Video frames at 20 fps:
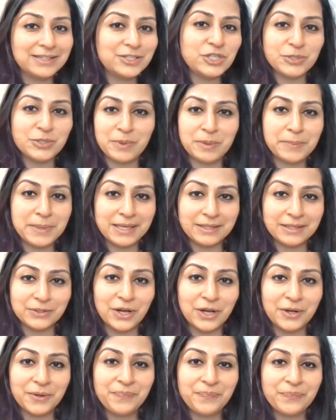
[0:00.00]
GBP
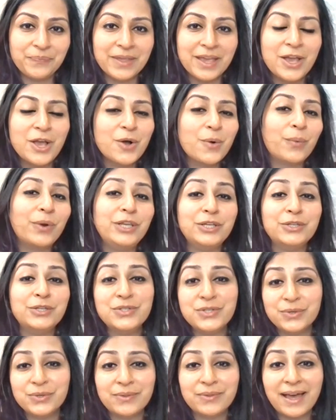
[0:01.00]
Law. When you
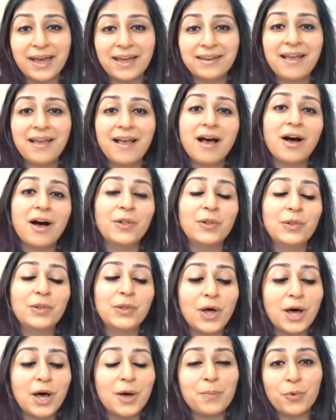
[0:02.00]
do that, a
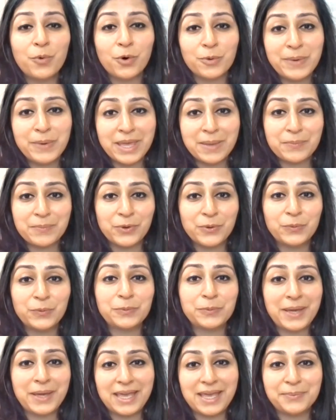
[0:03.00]
lot more people
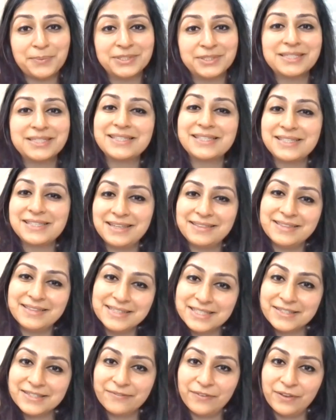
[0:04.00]
will be able to see
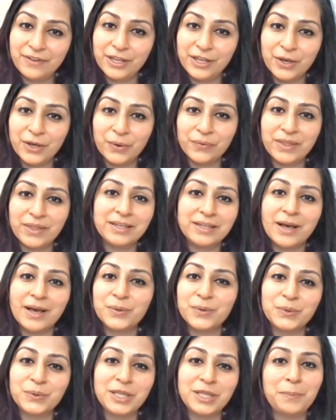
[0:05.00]
this video that
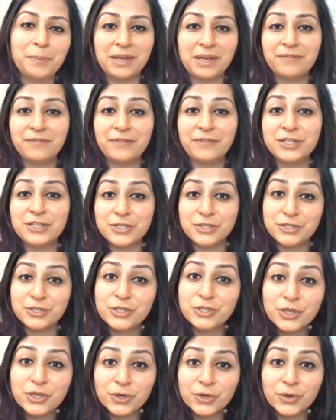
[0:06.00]
not only benefited
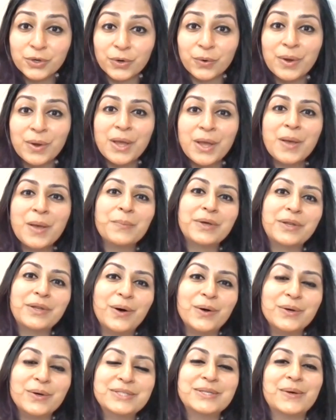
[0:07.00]
you, but
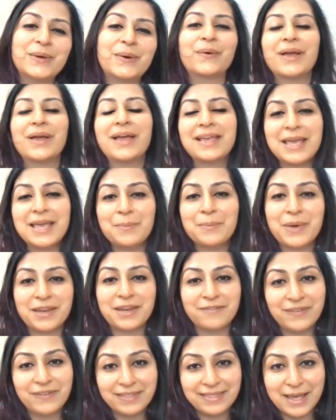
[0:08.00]
also can
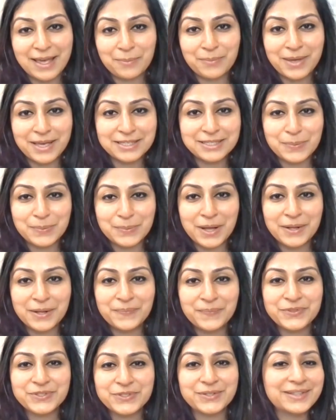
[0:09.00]
benefit them as
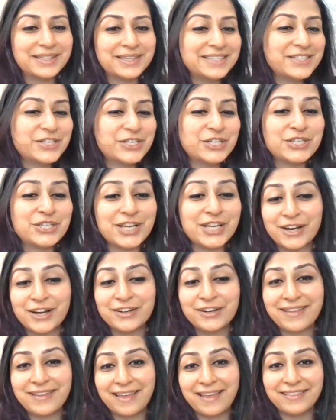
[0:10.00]
well. So let's
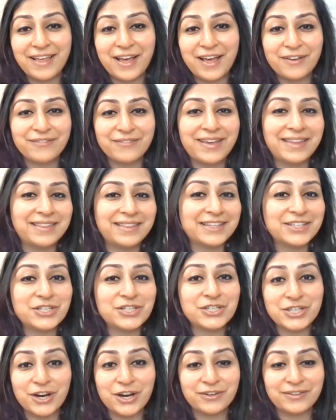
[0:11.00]
share that love and let's
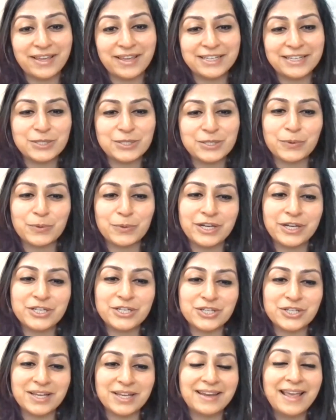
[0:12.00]
share that
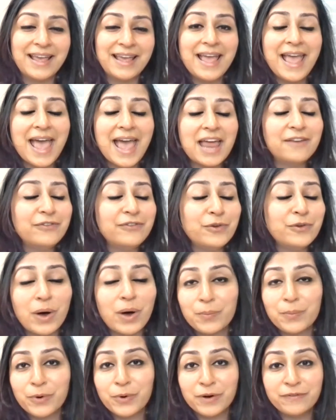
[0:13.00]
inspiration. And if you
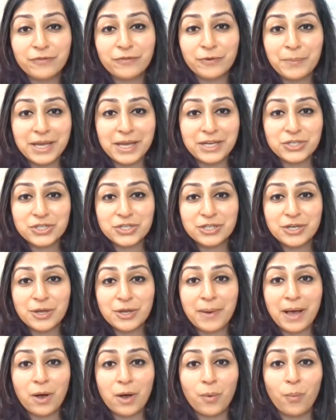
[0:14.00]
want more information
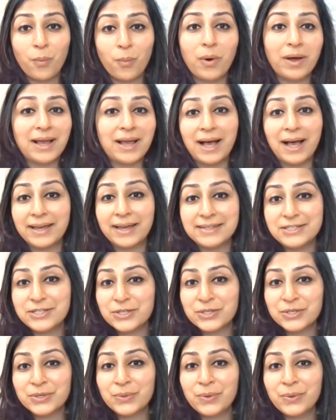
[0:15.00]
about what I
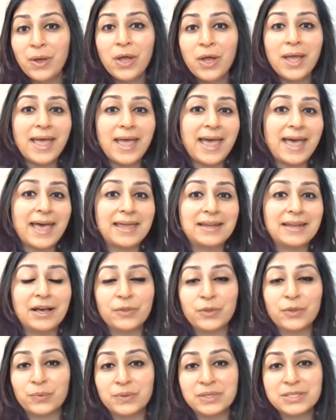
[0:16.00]
do and
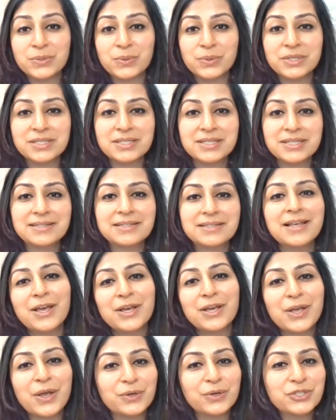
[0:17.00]
other resources,
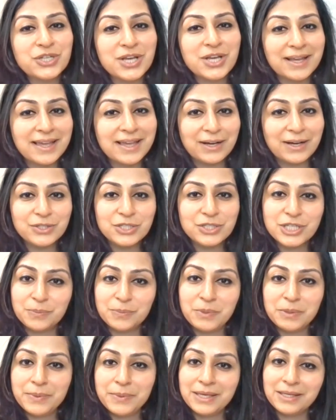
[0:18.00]
go check out
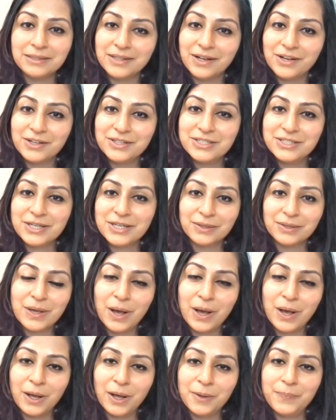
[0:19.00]

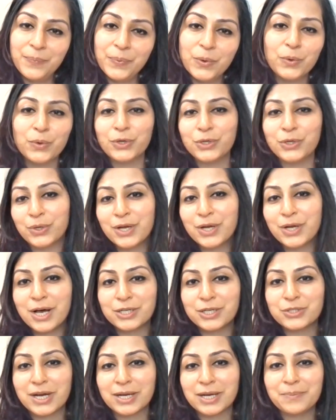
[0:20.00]
gbplaw.com or
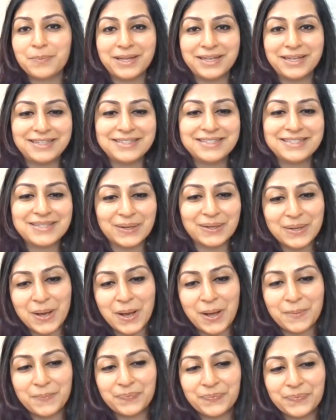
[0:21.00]

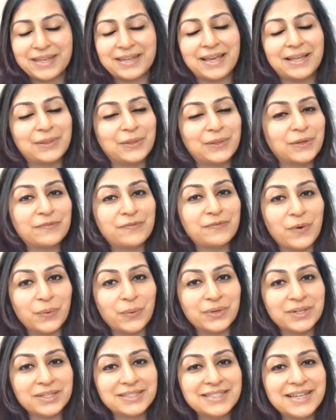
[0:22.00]
yourcontractbuddy.com. And I look
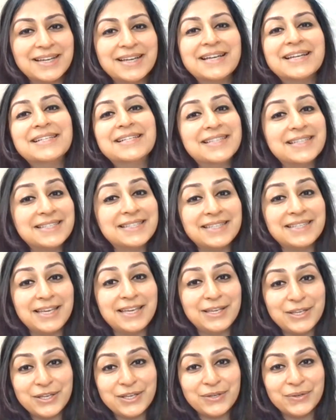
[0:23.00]
forward to
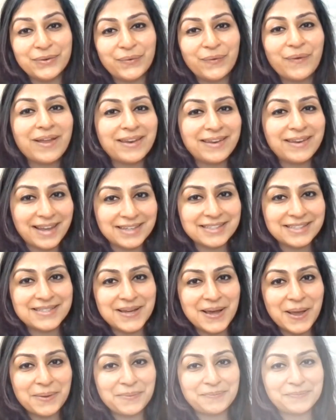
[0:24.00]
seeing you next
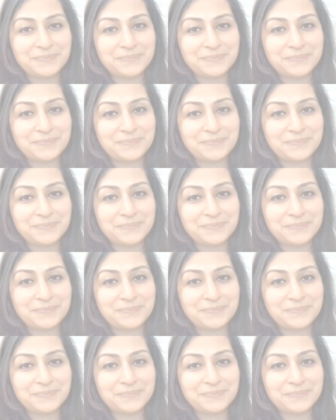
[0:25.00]
time.